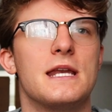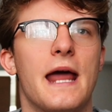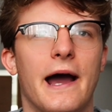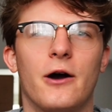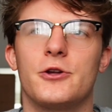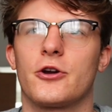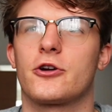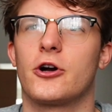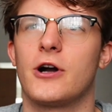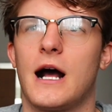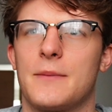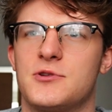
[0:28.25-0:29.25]
now, your
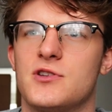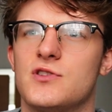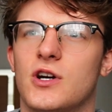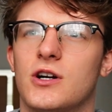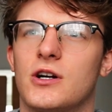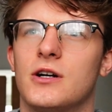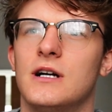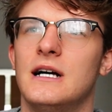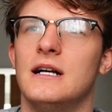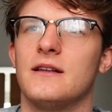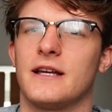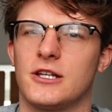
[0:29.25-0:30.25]
current options are
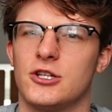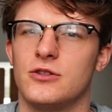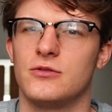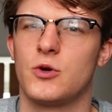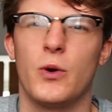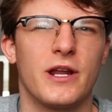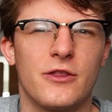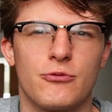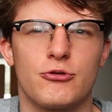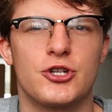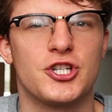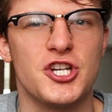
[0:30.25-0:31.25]
like quitting
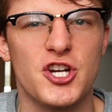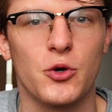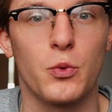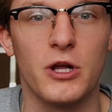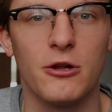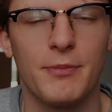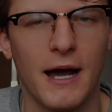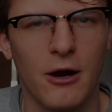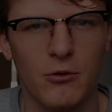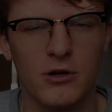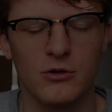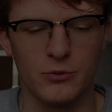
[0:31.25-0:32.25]
through sheer willpower,